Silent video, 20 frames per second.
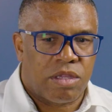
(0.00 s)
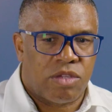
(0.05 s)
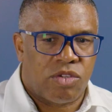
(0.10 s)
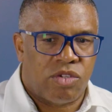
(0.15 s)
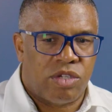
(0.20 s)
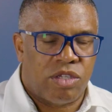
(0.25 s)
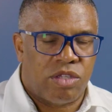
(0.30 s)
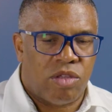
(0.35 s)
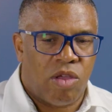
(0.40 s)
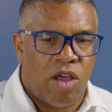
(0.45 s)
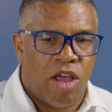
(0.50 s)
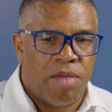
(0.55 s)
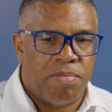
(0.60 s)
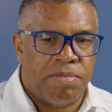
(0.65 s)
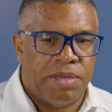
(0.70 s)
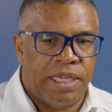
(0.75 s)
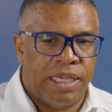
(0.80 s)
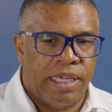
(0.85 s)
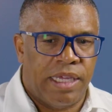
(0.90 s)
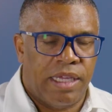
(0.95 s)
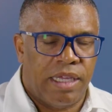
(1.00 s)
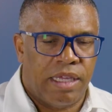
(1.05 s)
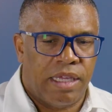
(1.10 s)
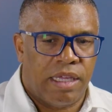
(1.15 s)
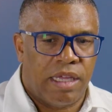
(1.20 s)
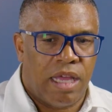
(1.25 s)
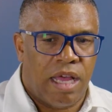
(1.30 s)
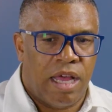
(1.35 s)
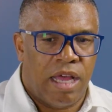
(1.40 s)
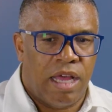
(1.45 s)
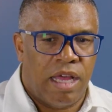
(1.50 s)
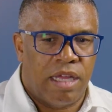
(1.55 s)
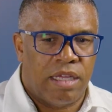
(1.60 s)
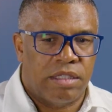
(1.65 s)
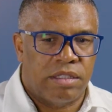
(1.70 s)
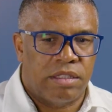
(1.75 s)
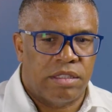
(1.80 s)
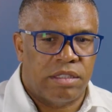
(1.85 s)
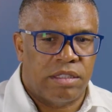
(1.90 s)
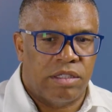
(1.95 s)
she taught me,
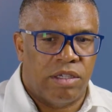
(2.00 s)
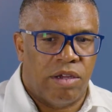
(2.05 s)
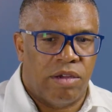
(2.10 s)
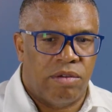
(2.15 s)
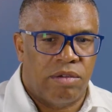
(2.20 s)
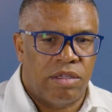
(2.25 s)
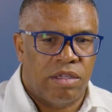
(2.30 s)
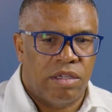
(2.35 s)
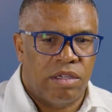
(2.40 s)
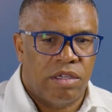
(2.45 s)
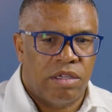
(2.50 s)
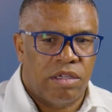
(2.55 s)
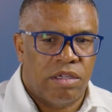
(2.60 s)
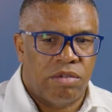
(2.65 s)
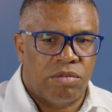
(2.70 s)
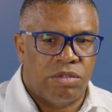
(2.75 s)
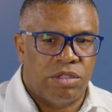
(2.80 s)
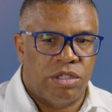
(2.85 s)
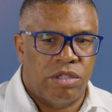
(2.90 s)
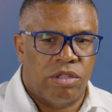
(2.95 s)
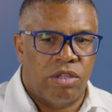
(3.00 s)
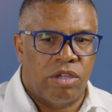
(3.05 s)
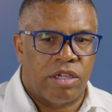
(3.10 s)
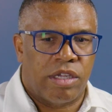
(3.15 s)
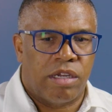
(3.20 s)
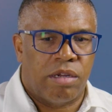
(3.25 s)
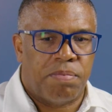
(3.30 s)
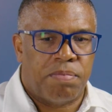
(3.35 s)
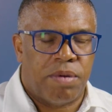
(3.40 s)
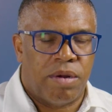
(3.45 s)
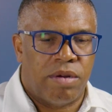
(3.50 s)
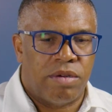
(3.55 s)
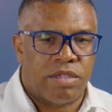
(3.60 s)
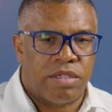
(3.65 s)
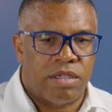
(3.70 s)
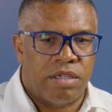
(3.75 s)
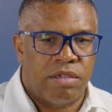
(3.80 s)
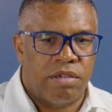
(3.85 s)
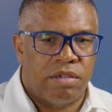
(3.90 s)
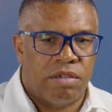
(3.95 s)
you know, when you look at a
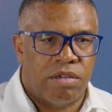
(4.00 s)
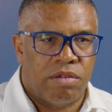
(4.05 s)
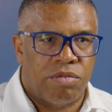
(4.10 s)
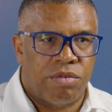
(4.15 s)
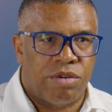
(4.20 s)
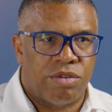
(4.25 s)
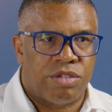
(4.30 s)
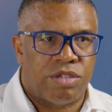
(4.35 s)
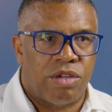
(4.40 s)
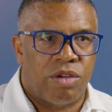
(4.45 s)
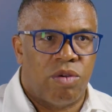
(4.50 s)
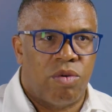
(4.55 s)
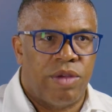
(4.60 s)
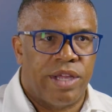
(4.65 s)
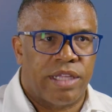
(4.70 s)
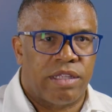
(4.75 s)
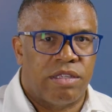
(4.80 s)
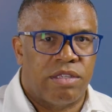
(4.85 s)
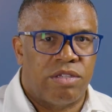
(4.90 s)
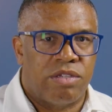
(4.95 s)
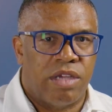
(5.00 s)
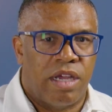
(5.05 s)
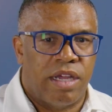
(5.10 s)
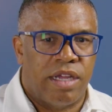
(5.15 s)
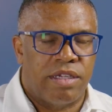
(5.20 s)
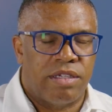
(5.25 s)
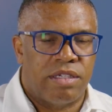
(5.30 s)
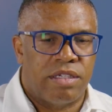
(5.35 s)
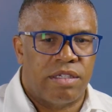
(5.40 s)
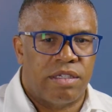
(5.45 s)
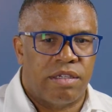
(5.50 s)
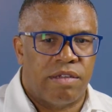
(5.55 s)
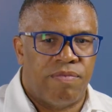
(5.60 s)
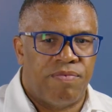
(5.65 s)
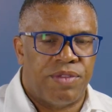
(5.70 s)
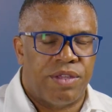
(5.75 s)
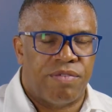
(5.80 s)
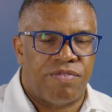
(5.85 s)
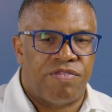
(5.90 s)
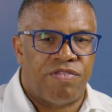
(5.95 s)
person, we're so quick to judge
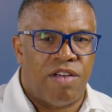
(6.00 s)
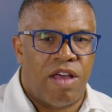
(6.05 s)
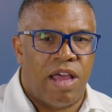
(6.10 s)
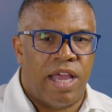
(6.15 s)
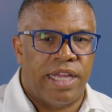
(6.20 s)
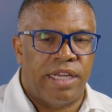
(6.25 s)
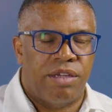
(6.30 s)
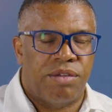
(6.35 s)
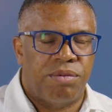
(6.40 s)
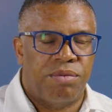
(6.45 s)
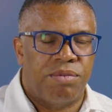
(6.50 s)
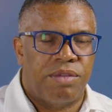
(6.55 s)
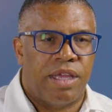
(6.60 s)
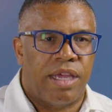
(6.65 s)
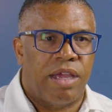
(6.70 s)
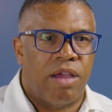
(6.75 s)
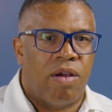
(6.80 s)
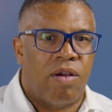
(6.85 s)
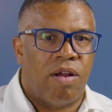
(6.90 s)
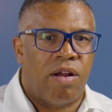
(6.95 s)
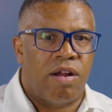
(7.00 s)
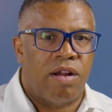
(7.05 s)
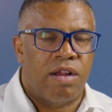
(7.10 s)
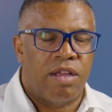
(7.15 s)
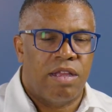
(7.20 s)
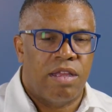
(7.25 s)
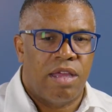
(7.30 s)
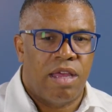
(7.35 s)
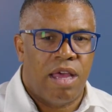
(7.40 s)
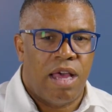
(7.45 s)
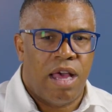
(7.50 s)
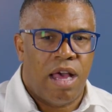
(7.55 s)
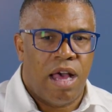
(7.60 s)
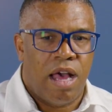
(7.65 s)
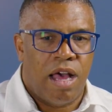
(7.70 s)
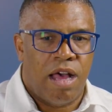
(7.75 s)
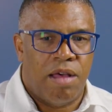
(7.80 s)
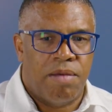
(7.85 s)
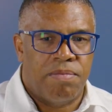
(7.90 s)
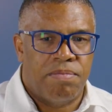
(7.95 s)
and define who they are,
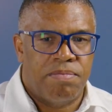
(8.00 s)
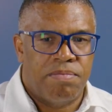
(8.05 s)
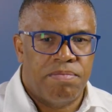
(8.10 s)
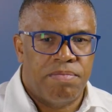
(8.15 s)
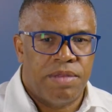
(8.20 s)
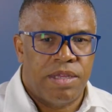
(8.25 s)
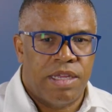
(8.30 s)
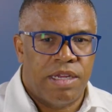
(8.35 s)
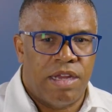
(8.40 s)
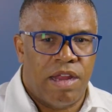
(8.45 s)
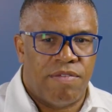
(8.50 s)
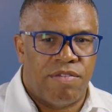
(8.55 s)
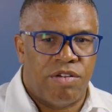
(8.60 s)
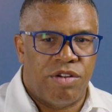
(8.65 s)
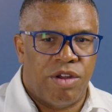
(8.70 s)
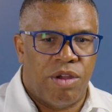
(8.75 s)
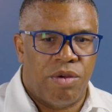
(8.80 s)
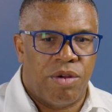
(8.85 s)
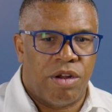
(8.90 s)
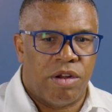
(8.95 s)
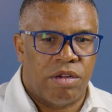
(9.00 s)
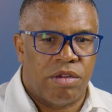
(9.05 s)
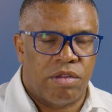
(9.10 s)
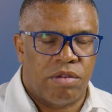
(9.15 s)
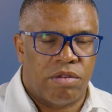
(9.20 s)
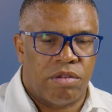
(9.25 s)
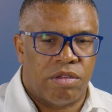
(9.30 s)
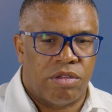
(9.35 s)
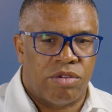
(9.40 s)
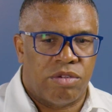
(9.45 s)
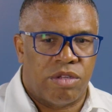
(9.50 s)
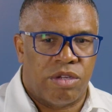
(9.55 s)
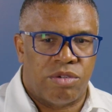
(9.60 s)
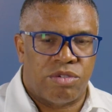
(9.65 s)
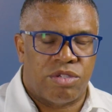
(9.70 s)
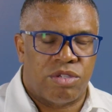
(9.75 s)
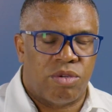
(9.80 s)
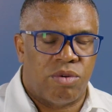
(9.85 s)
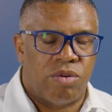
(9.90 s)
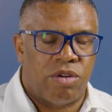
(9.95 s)
never knowing their
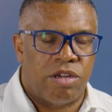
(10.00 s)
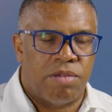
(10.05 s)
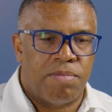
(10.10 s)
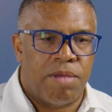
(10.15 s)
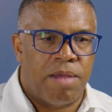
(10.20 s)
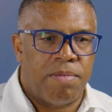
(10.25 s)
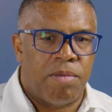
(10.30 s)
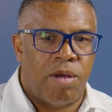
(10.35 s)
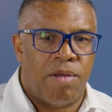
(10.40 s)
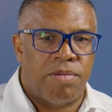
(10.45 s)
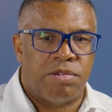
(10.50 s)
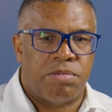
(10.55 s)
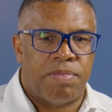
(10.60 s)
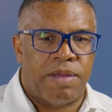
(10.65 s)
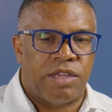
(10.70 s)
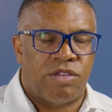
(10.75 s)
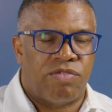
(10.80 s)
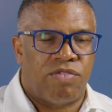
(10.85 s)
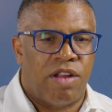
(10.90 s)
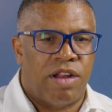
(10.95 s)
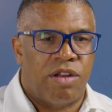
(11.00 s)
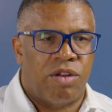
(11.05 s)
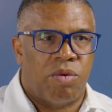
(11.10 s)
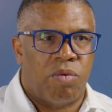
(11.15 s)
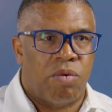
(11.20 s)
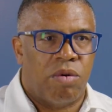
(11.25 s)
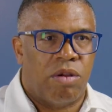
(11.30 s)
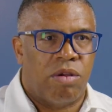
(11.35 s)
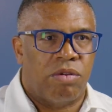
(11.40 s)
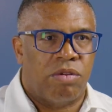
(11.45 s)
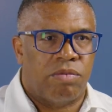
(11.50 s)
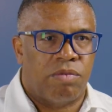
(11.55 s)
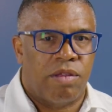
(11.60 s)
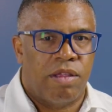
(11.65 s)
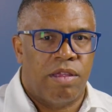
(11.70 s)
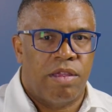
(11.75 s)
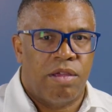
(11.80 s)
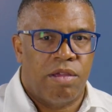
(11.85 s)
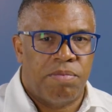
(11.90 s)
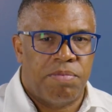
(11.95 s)
story. My mom's best friend in the world,
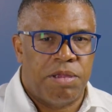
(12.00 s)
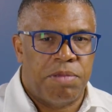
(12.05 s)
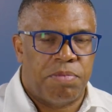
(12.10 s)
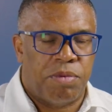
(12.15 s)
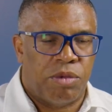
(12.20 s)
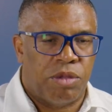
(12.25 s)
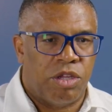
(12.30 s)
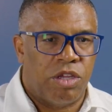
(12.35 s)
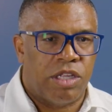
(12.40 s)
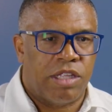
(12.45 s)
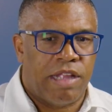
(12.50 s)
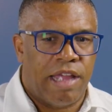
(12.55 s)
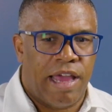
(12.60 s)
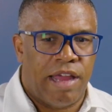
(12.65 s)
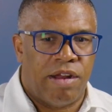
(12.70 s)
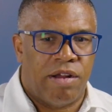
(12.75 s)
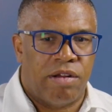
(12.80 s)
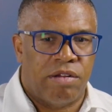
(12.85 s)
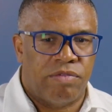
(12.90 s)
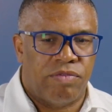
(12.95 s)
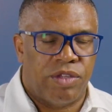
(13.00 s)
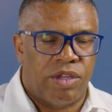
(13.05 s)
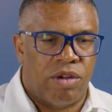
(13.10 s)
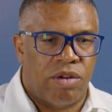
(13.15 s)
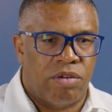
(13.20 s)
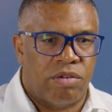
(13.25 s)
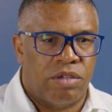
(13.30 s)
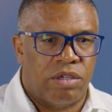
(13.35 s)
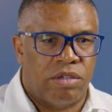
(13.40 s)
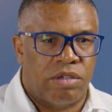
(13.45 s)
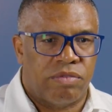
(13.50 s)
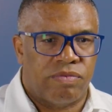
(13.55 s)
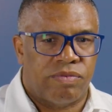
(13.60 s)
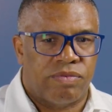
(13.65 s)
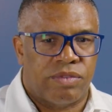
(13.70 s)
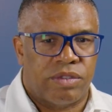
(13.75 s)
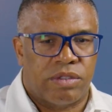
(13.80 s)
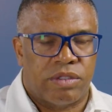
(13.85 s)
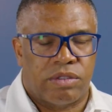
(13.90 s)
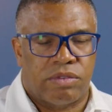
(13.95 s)
people looked at her,
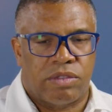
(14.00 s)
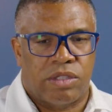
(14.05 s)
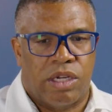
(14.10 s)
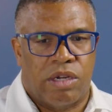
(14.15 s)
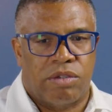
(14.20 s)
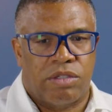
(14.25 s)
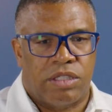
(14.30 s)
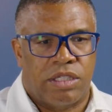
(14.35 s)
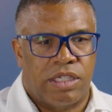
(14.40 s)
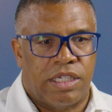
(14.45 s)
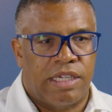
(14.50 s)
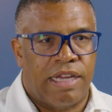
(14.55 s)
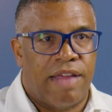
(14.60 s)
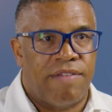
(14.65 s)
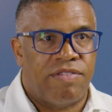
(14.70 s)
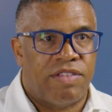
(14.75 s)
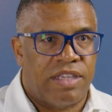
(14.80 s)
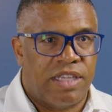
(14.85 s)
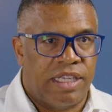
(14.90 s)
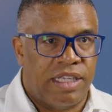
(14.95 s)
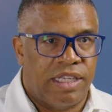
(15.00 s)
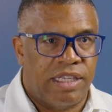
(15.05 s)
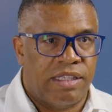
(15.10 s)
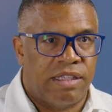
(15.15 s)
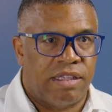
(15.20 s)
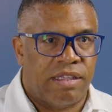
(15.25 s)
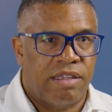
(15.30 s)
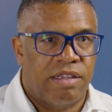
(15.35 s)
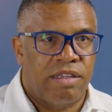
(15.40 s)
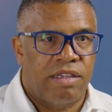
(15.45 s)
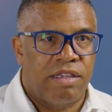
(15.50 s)
you know, she didn't have teeth